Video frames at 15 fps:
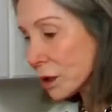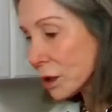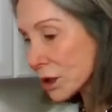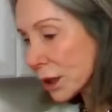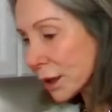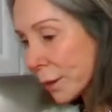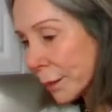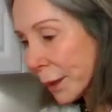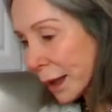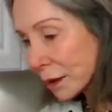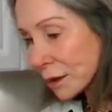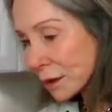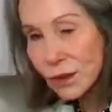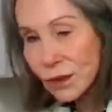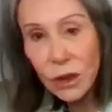until I
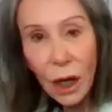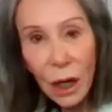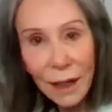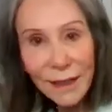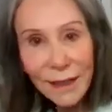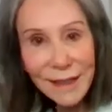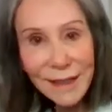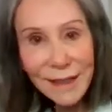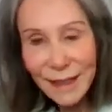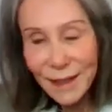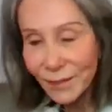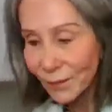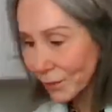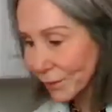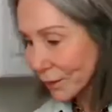make the sauce.
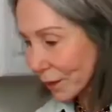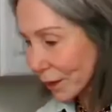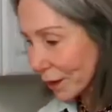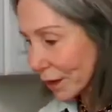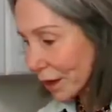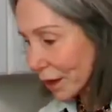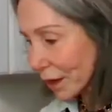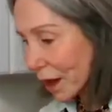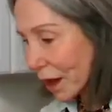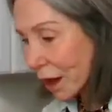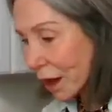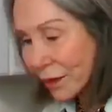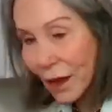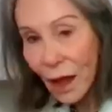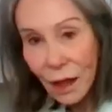
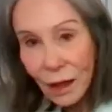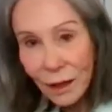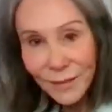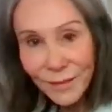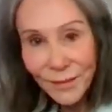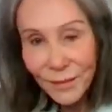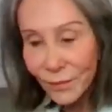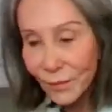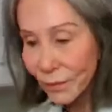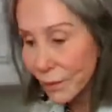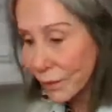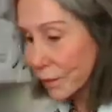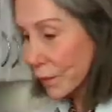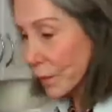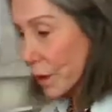And then
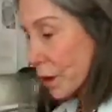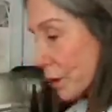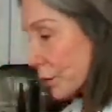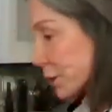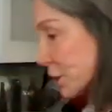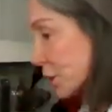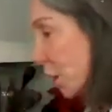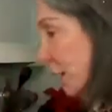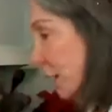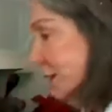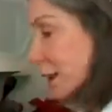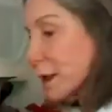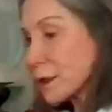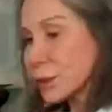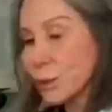the
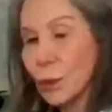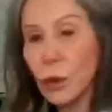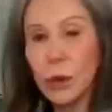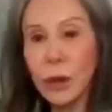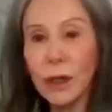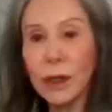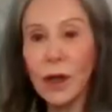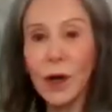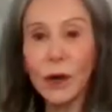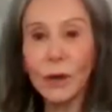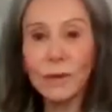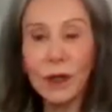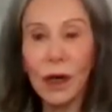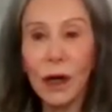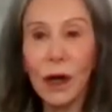sauce gets poured
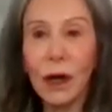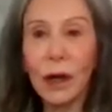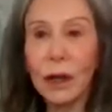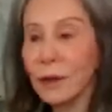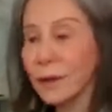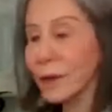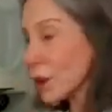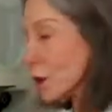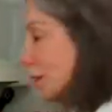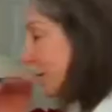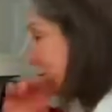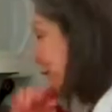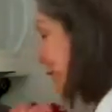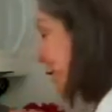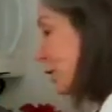over all the
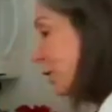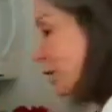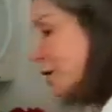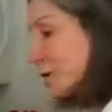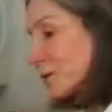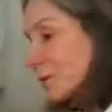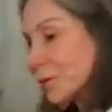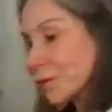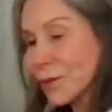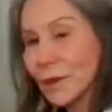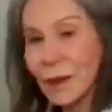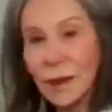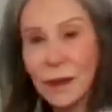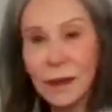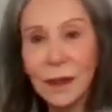cauliflower,
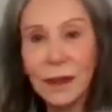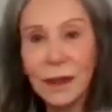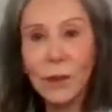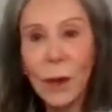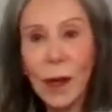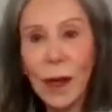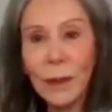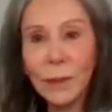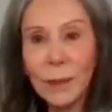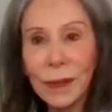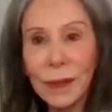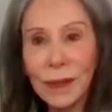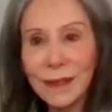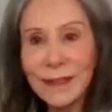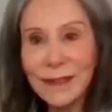well
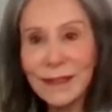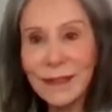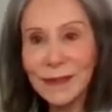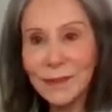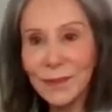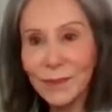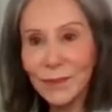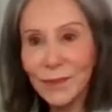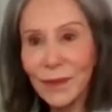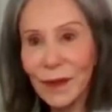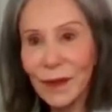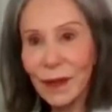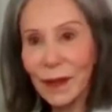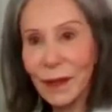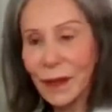mixed,
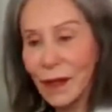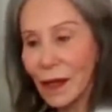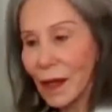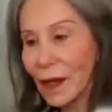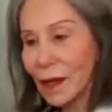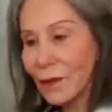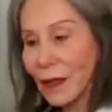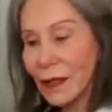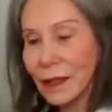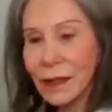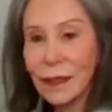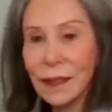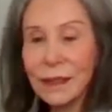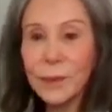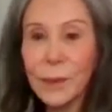and then
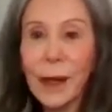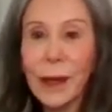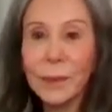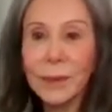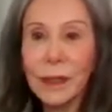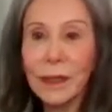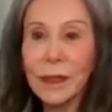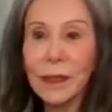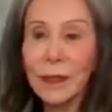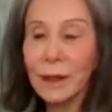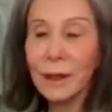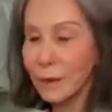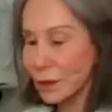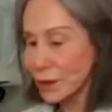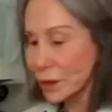it gets popped in the
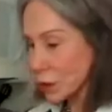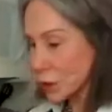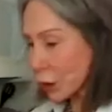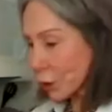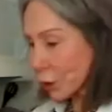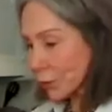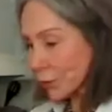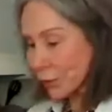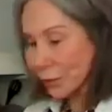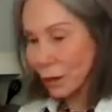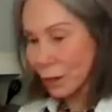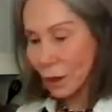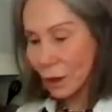oven. So